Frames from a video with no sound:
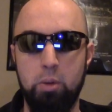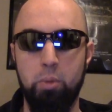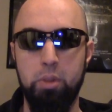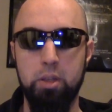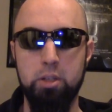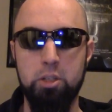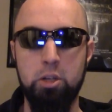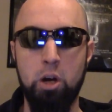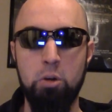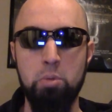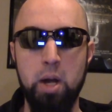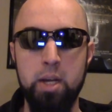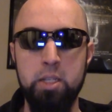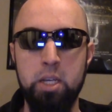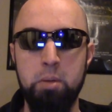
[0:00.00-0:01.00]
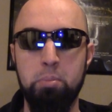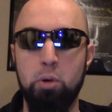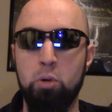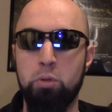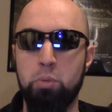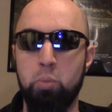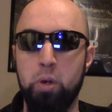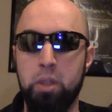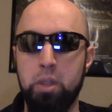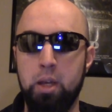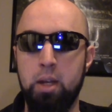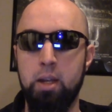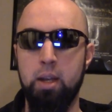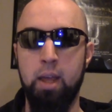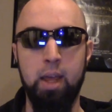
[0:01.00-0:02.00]
With his star rising both
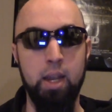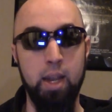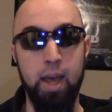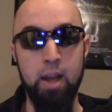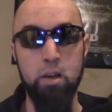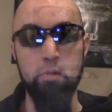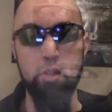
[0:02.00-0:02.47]
within and out